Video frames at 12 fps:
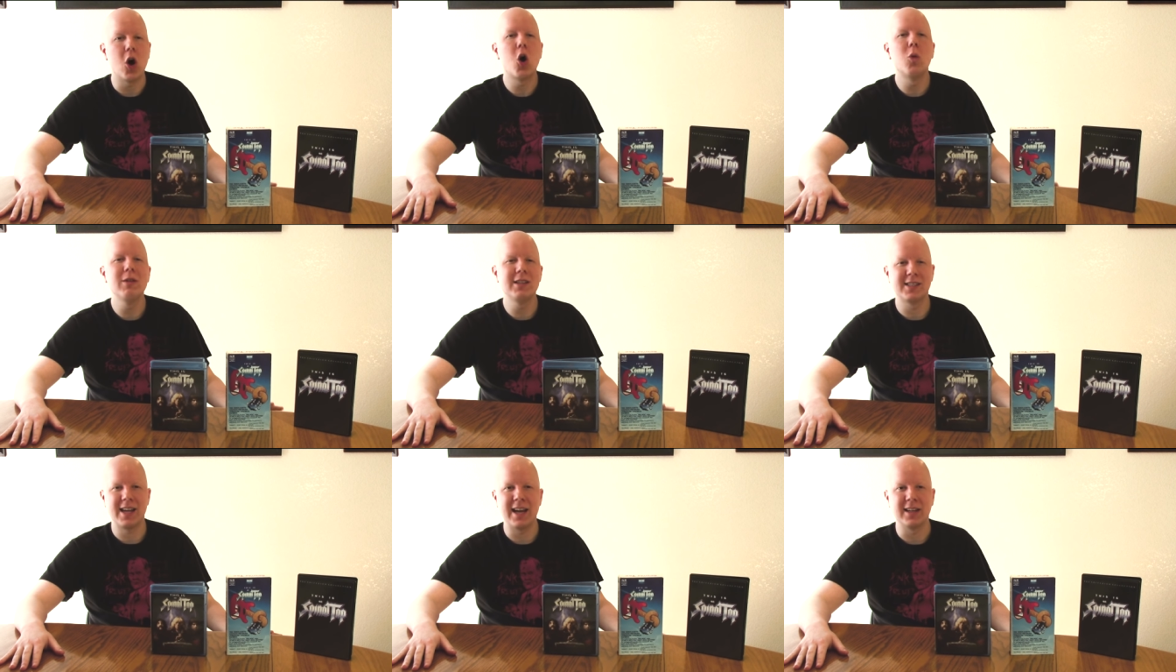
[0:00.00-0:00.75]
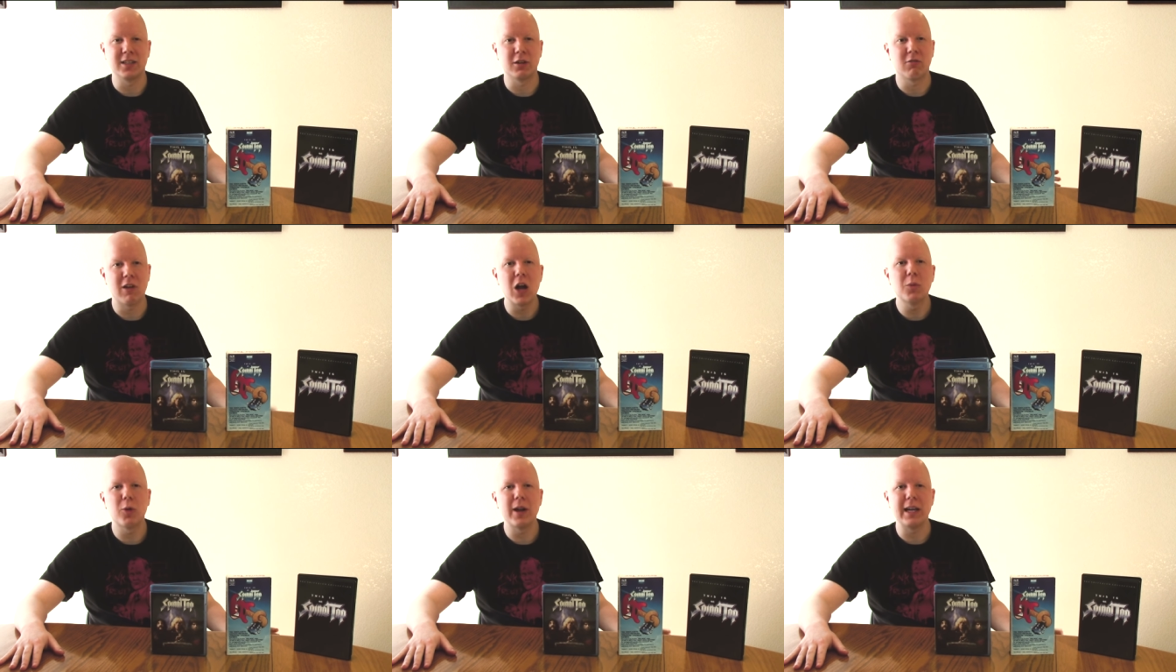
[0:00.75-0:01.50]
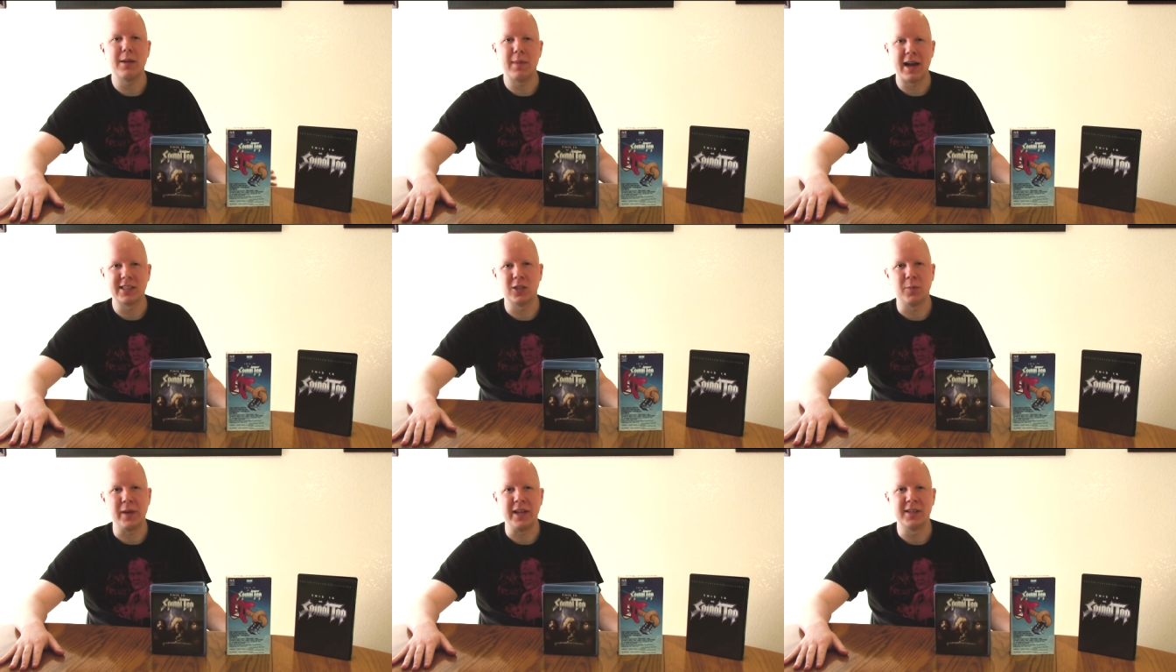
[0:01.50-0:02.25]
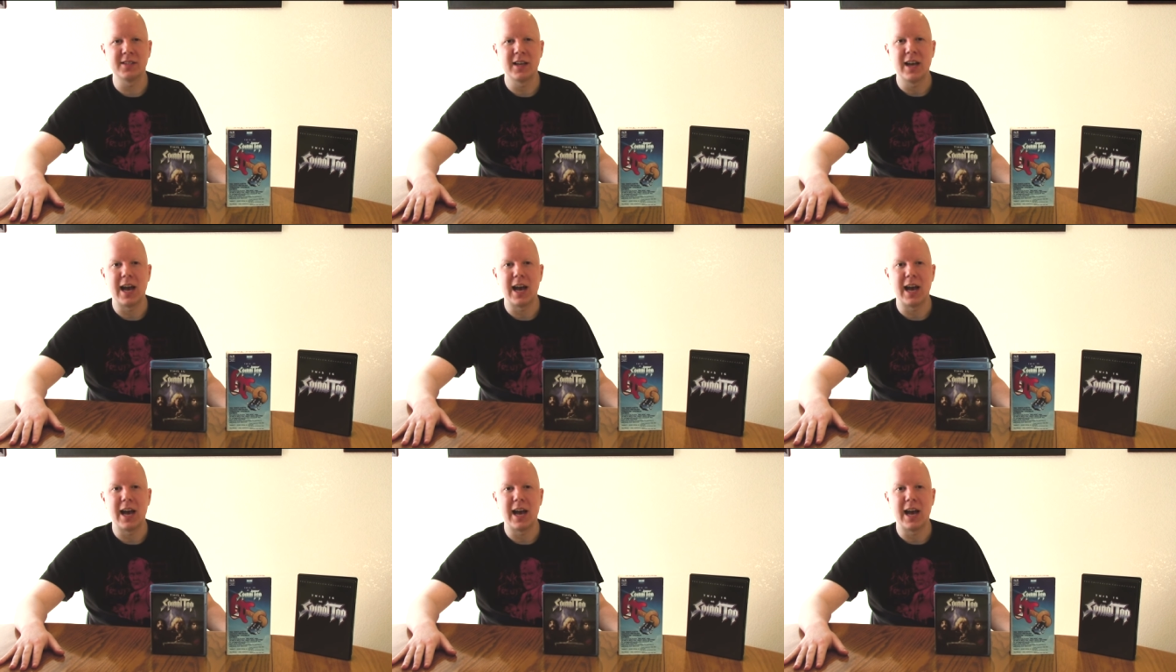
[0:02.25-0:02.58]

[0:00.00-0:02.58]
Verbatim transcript: always stand as a groundbreaking masterpiece